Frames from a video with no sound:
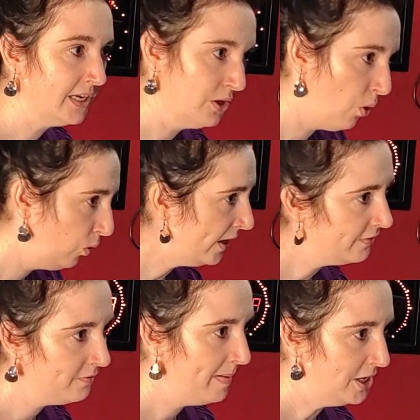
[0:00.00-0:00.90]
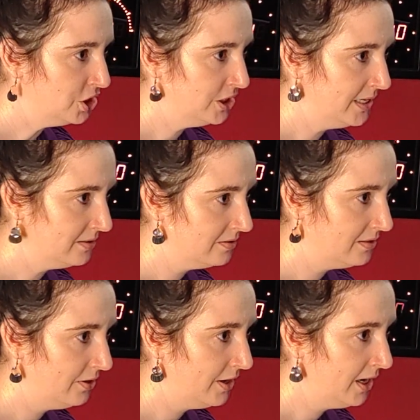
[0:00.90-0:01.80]
they can get all the information
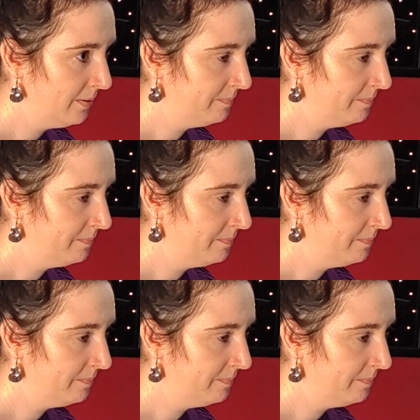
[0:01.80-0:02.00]
necessary.